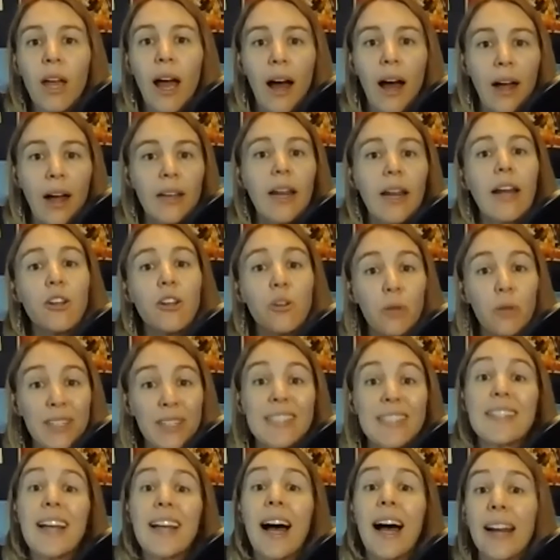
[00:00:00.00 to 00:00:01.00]
And you can
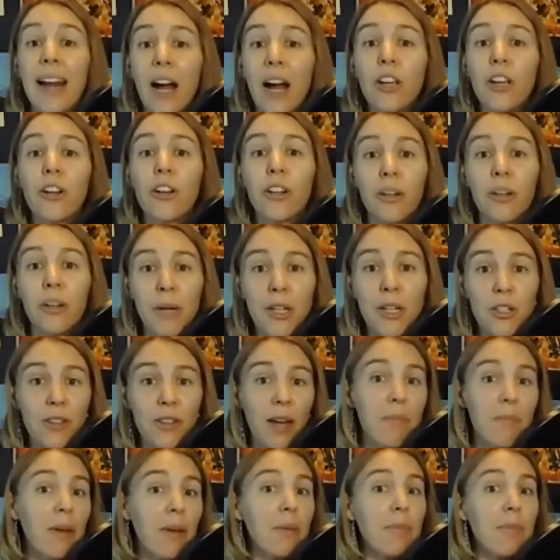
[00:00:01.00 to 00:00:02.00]
decide how you're going to measure
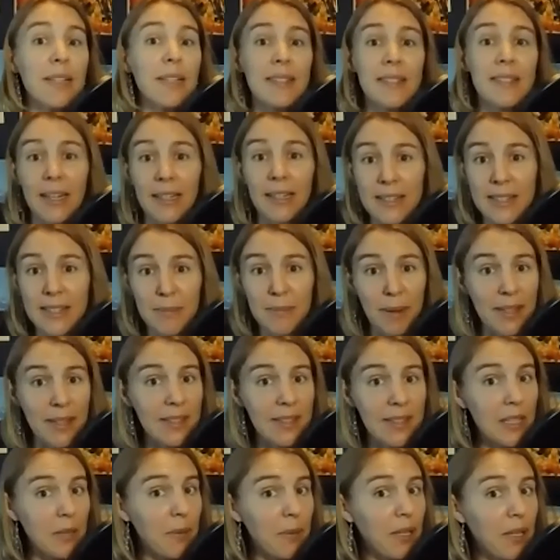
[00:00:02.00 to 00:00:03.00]
that. Maybe it's nights spent
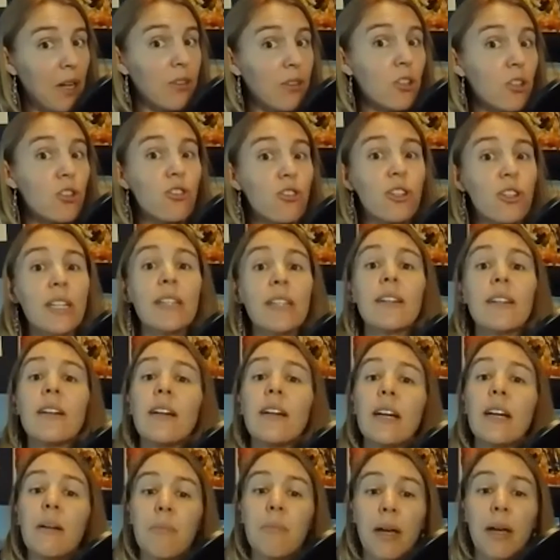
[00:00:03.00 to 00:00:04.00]
sleeping on the street.
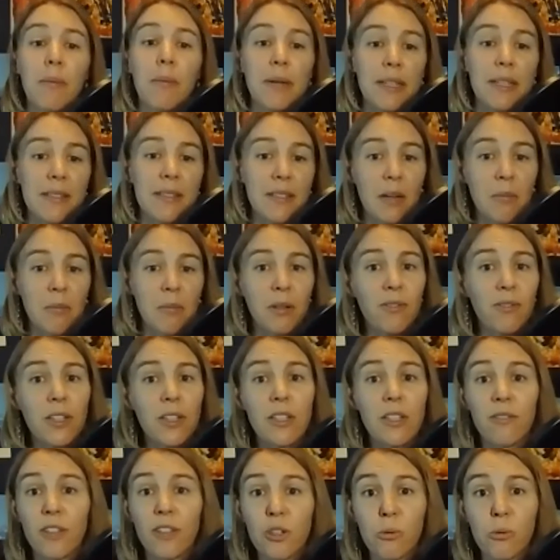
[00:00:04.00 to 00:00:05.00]
Maybe it's number of
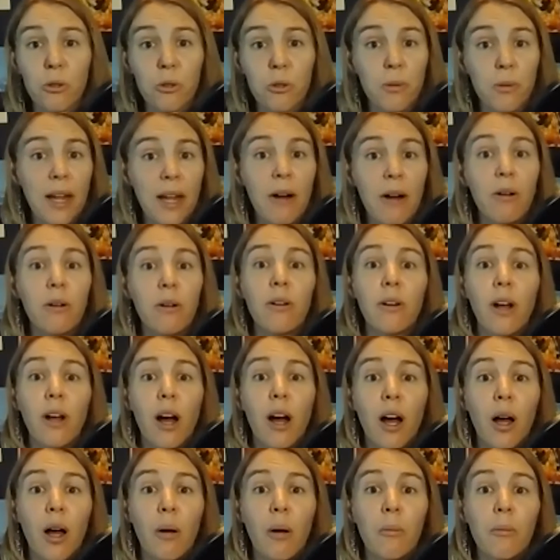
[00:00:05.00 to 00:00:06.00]
individuals without,
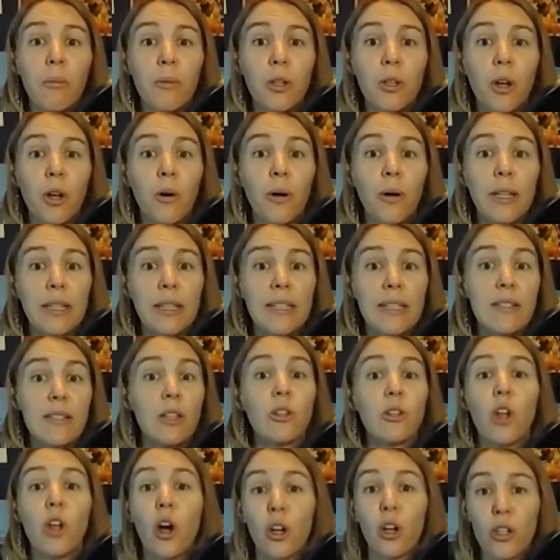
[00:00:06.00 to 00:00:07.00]
at least
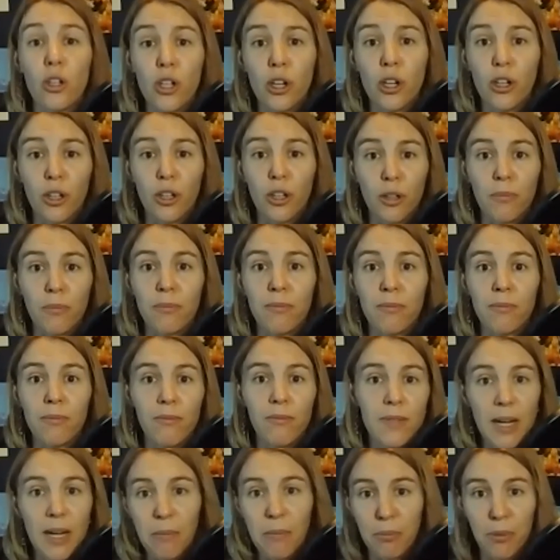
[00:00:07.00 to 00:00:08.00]
a long-term
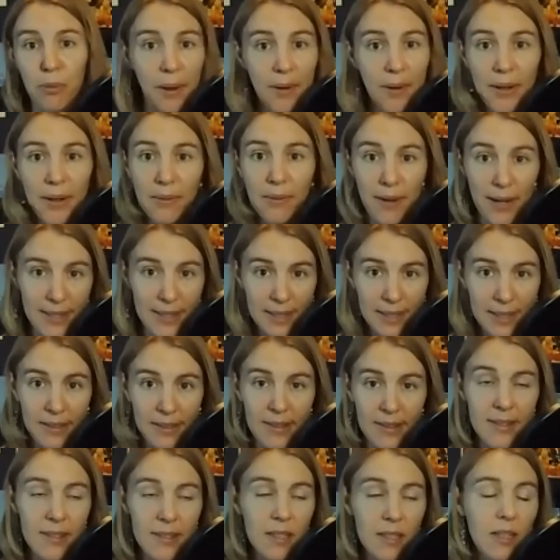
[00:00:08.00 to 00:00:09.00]
temporary
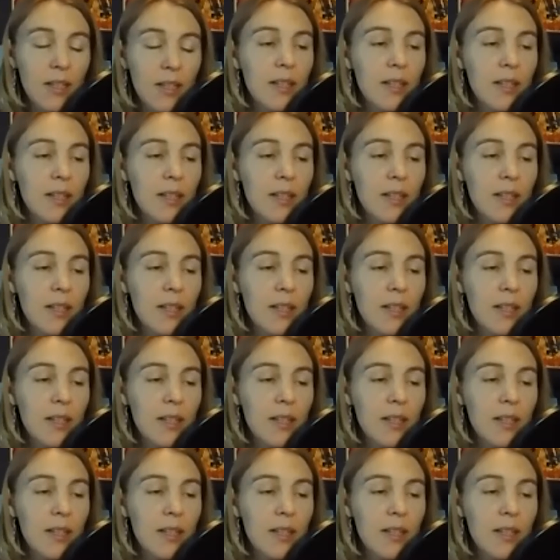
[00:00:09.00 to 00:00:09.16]
residence.